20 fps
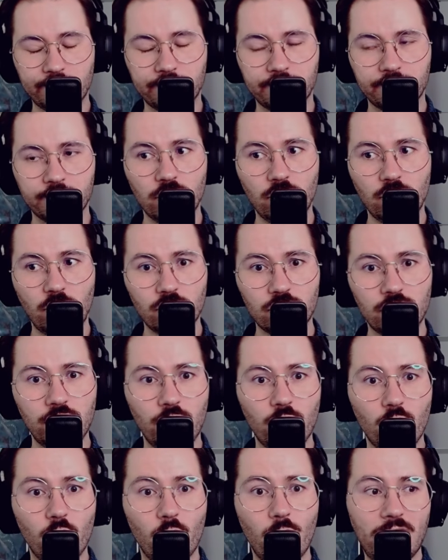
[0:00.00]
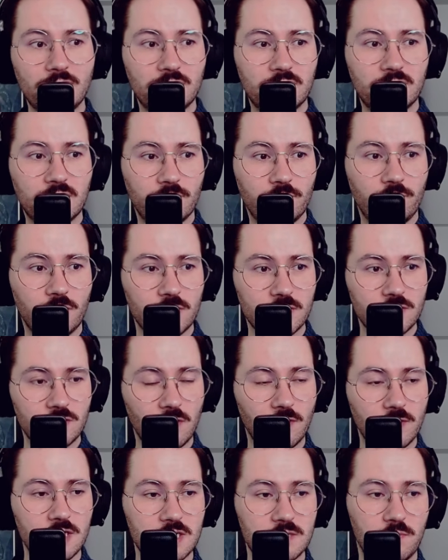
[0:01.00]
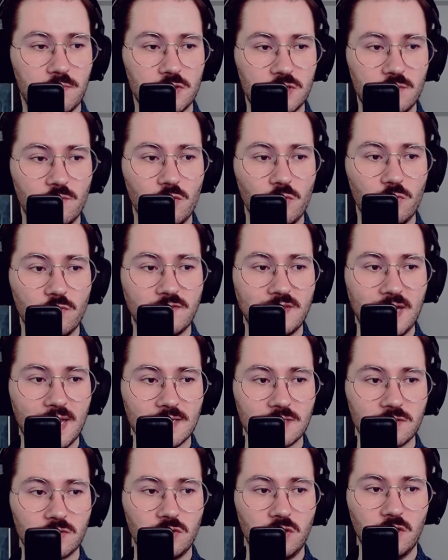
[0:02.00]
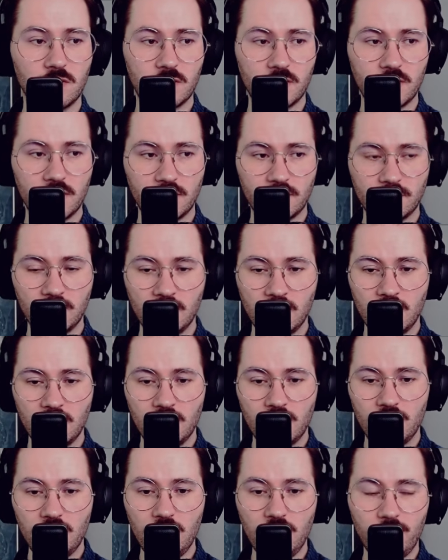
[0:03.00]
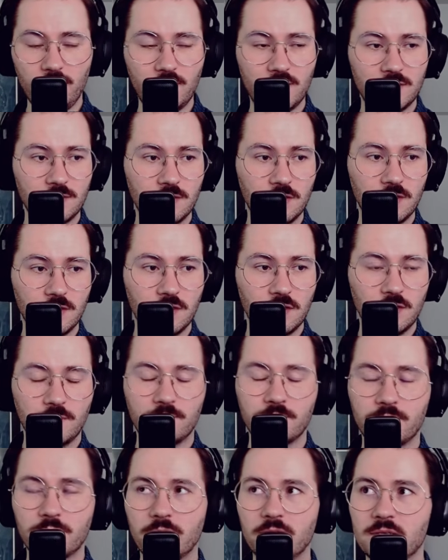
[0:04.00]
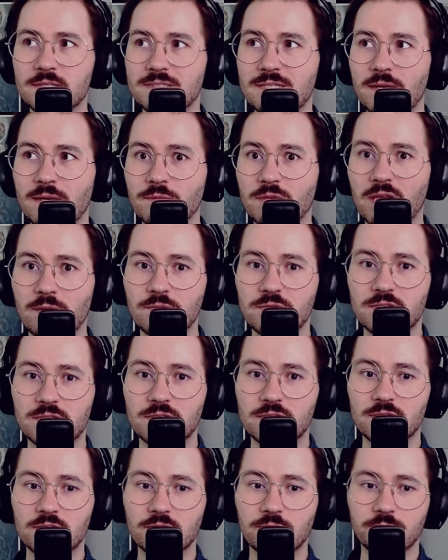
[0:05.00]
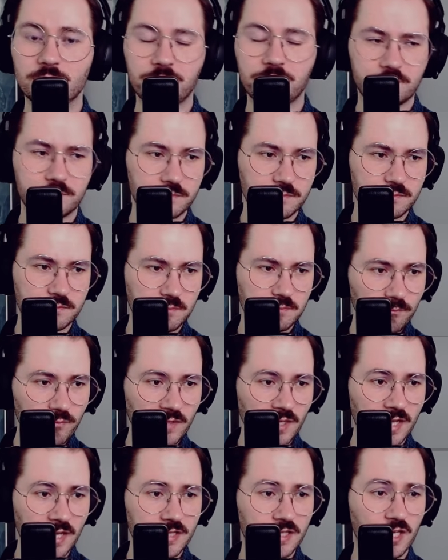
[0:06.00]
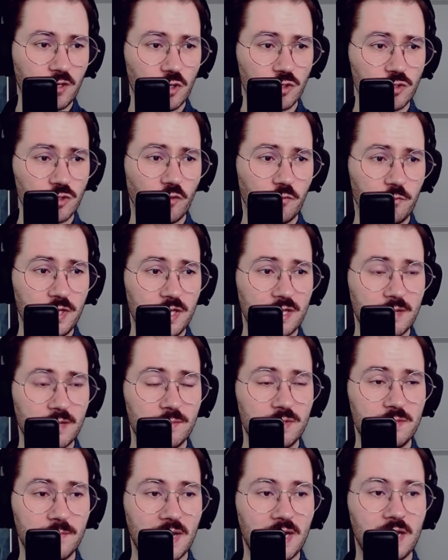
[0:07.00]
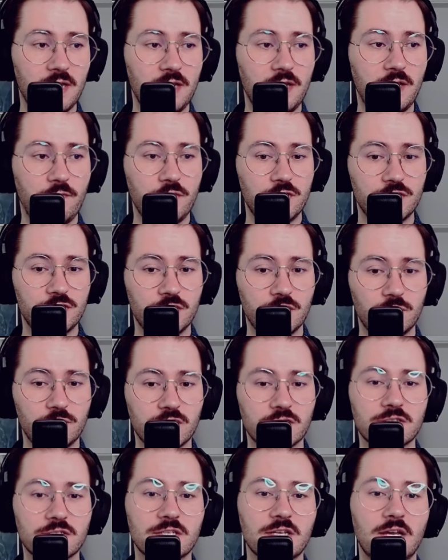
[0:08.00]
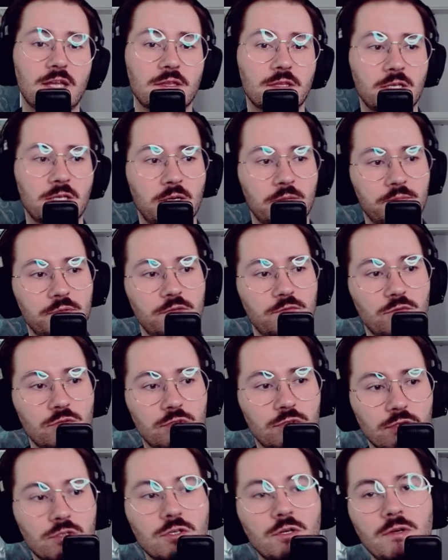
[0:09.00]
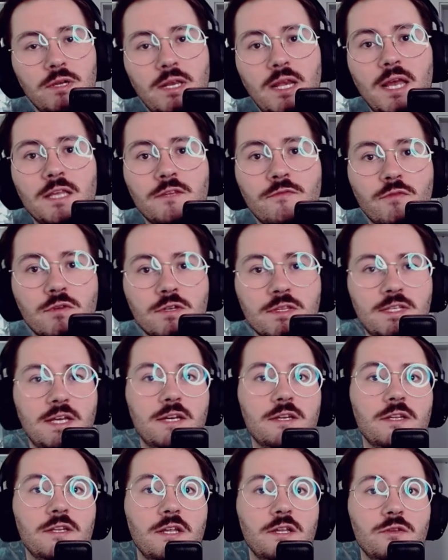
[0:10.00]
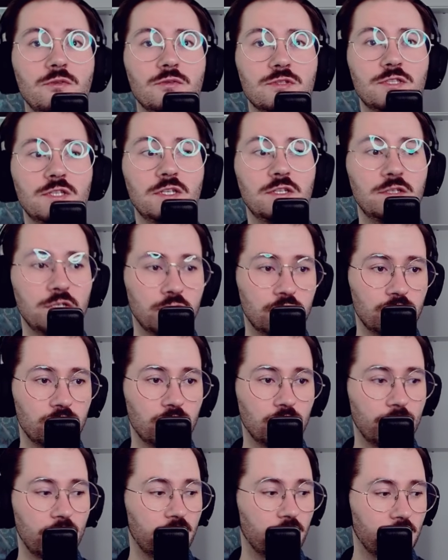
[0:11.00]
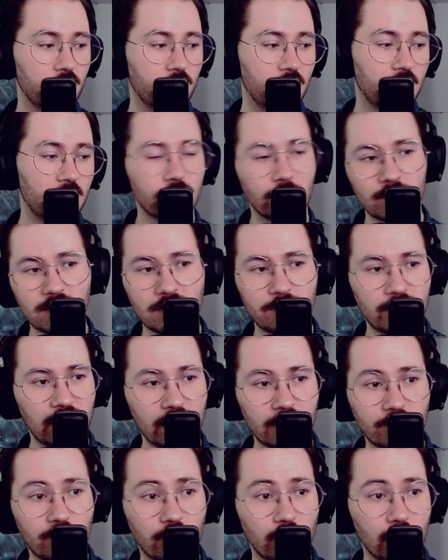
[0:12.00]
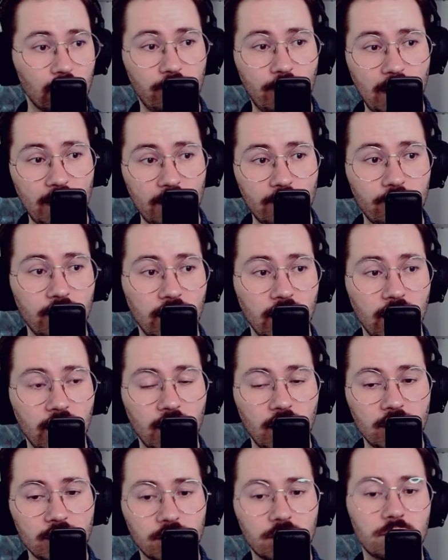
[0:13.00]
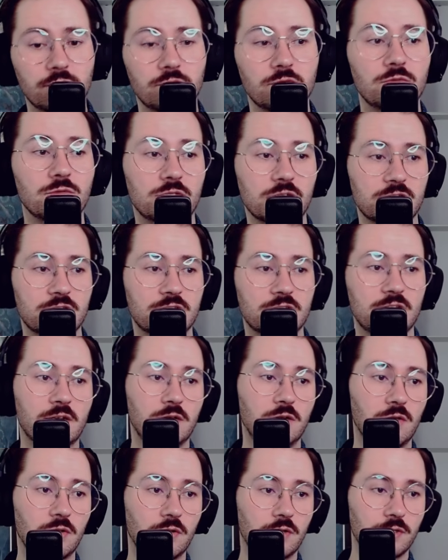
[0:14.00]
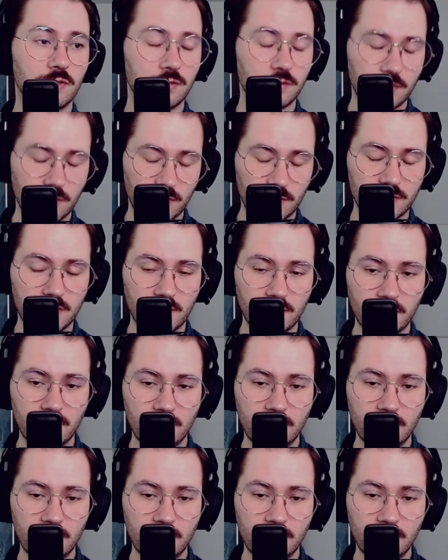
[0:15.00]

usually wait for as long as possible with the last Lorien, even sometimes at the cost of being a bit mana inefficient. You just untap. If you don't draw a land for turn and you still need to make your land drop number 4 or 5, then you just cycle Lorien on your turn.